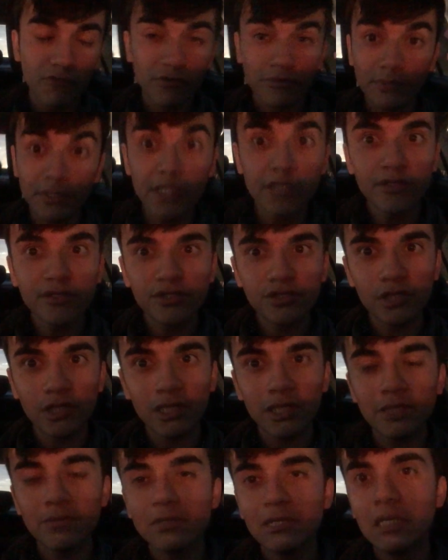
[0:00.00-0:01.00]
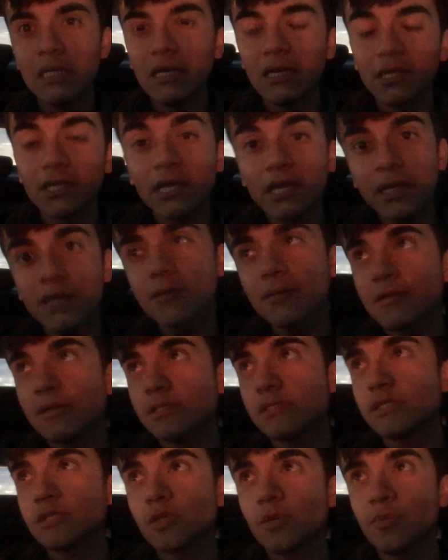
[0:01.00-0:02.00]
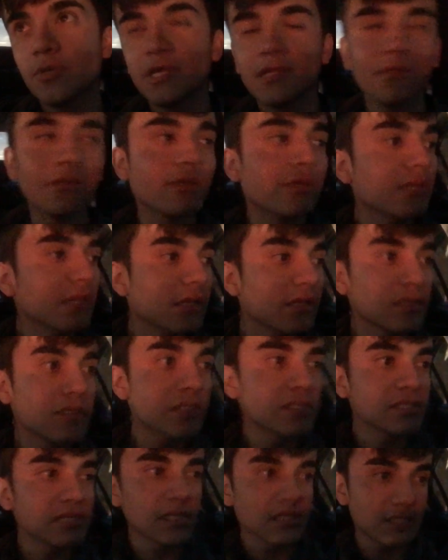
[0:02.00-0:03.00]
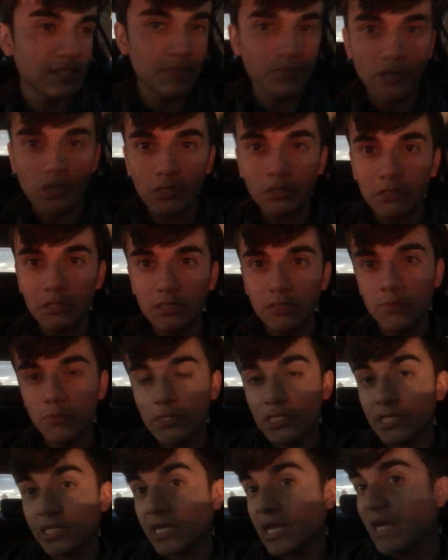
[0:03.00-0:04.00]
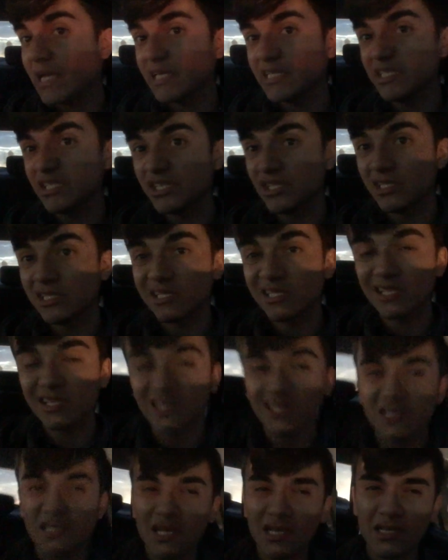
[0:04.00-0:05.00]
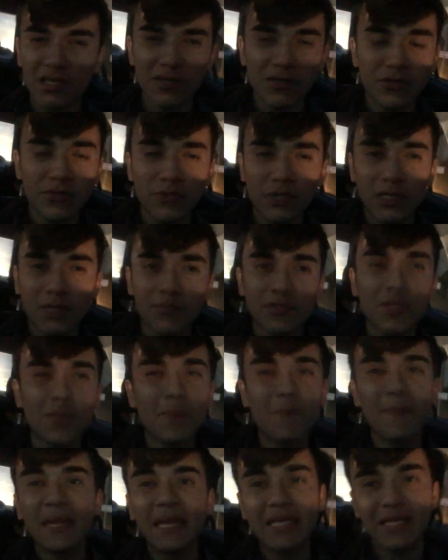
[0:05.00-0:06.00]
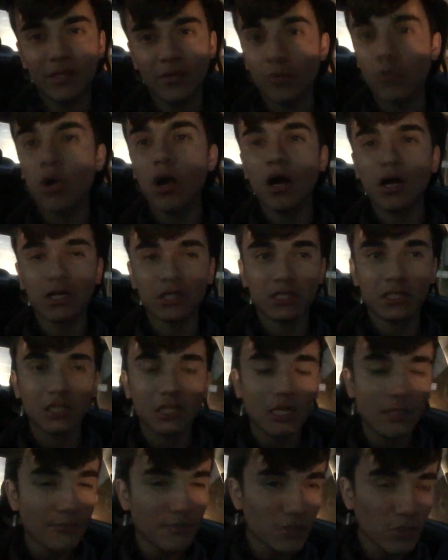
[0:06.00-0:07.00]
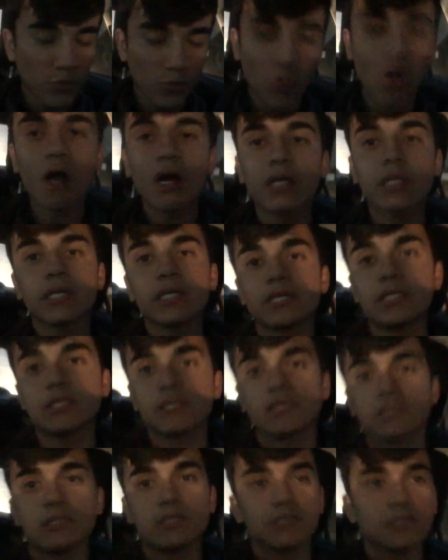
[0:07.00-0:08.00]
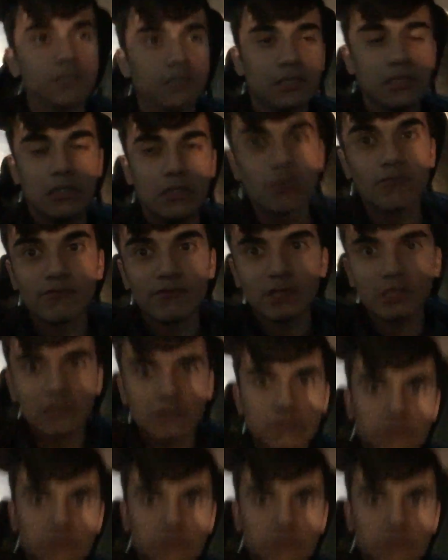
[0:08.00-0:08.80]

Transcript: from a new job and I hate it so badly because it's a polo with khaki jeans and it's like you know what I'm gonna make it rock I'm gonna rock it hopefully